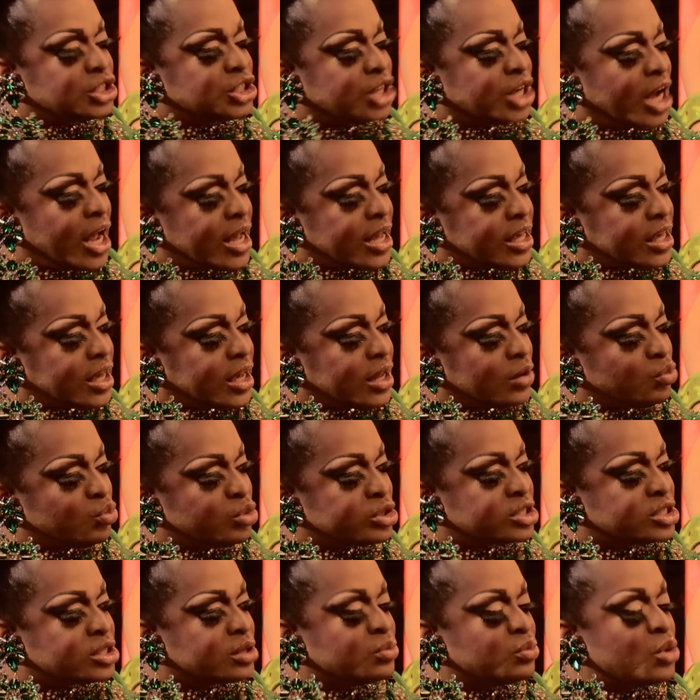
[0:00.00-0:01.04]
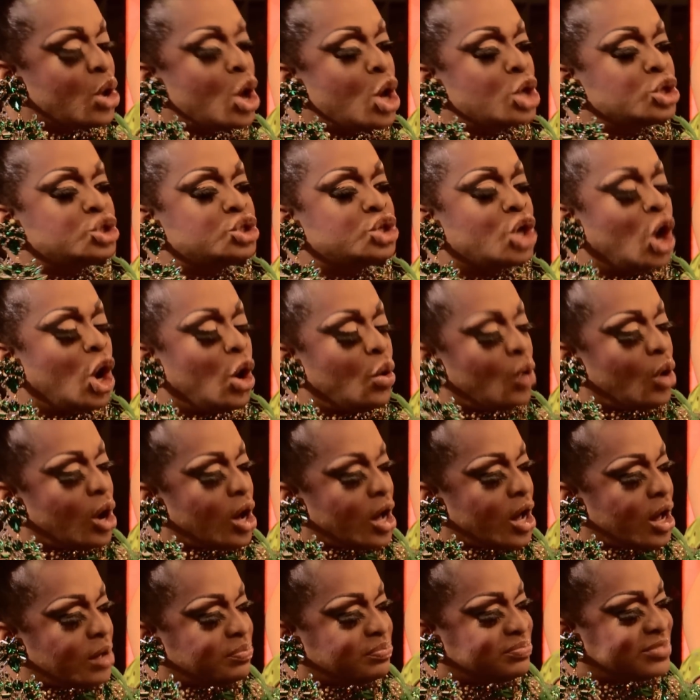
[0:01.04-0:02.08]
jacket with some
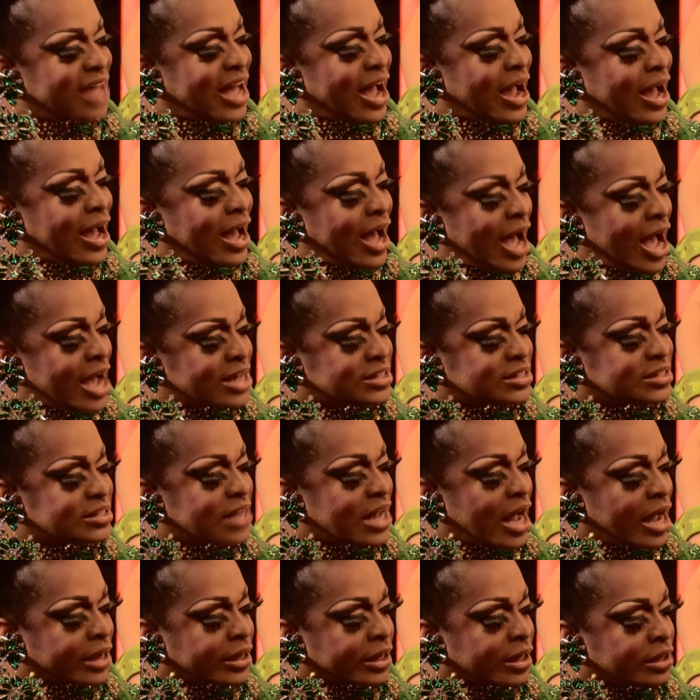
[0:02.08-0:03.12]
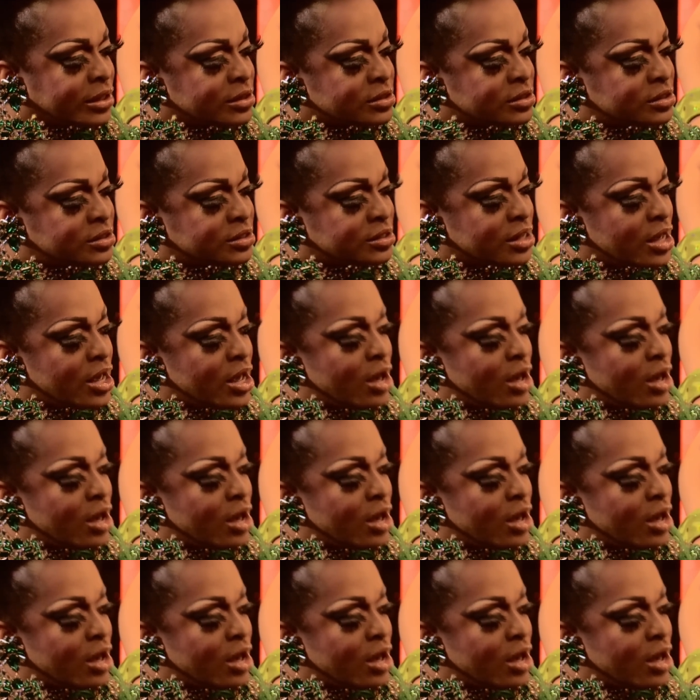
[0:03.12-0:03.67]
toe-up, thigh-high stockings.